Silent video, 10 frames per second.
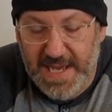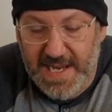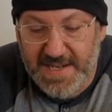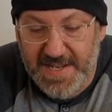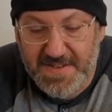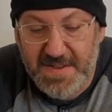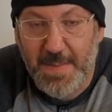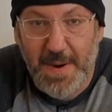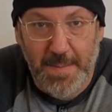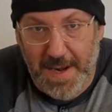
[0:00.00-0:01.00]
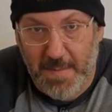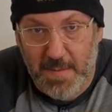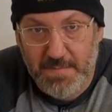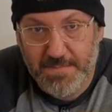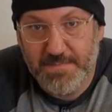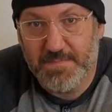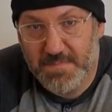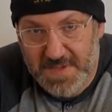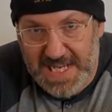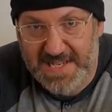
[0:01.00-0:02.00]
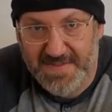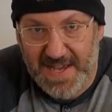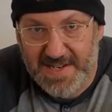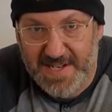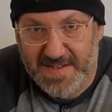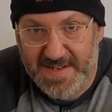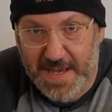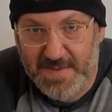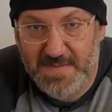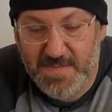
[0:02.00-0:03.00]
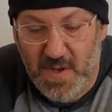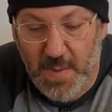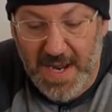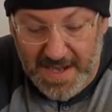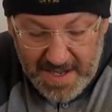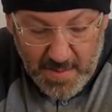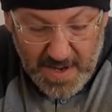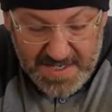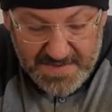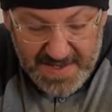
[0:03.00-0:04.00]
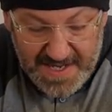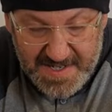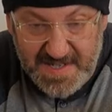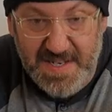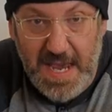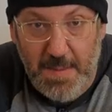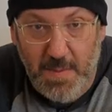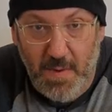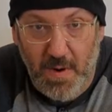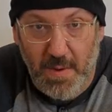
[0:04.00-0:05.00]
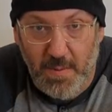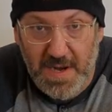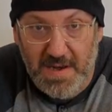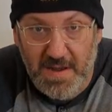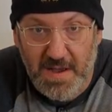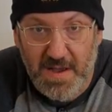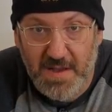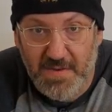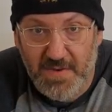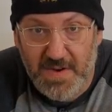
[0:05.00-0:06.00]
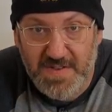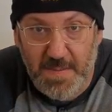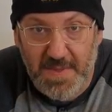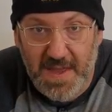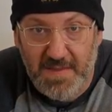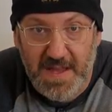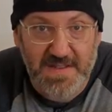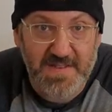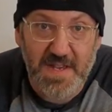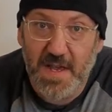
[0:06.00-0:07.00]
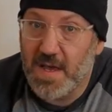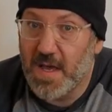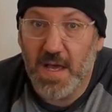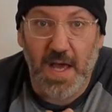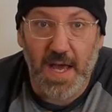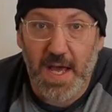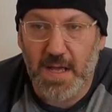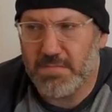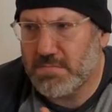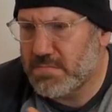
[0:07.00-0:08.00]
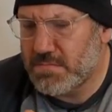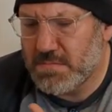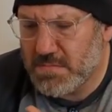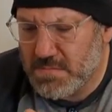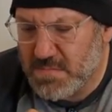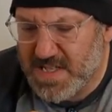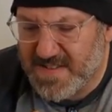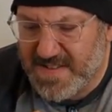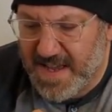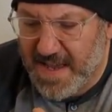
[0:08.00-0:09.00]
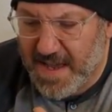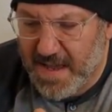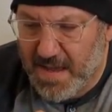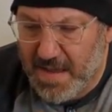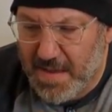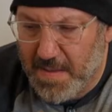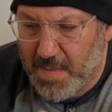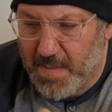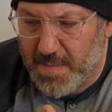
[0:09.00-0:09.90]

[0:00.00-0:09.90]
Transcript: it does the bare minimum plays VHS tapes. So when I need to watch a VHS tape or I need to convert something that's, uh, mm, let's say, uh,